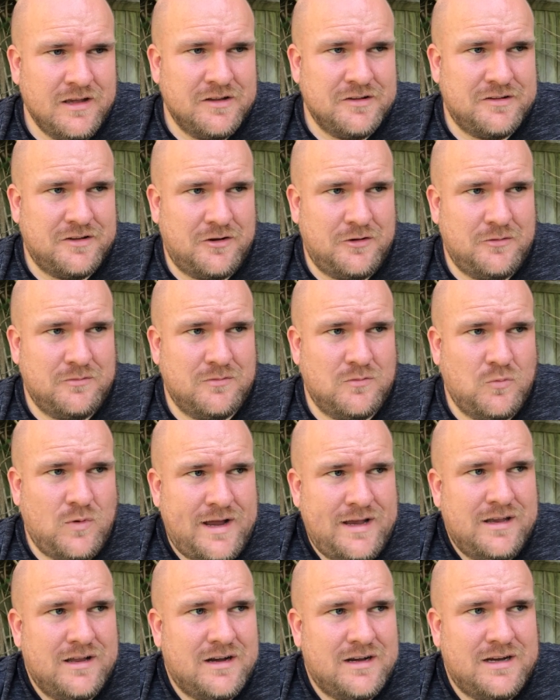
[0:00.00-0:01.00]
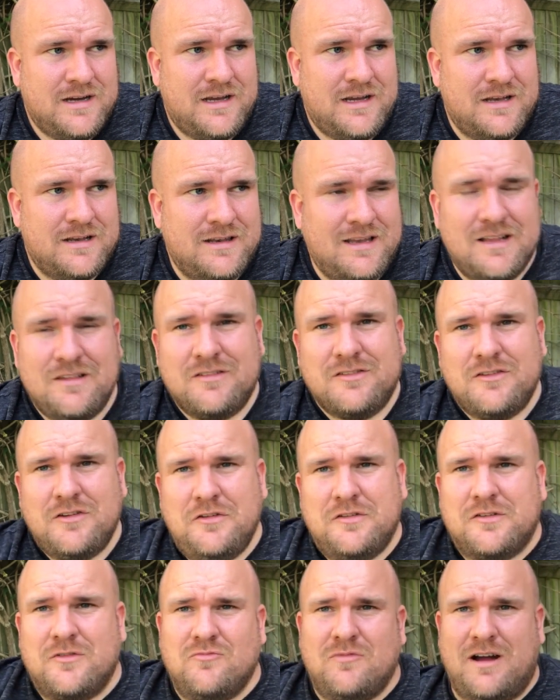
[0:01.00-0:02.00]
So let's
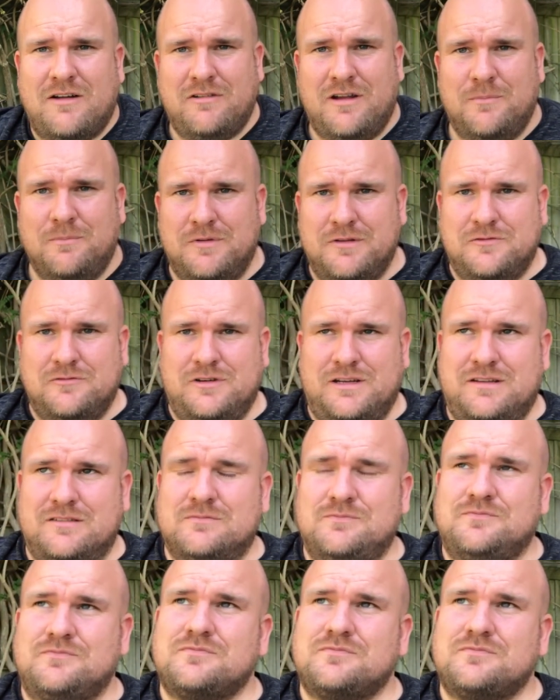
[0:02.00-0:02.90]
use some round numbers for ease.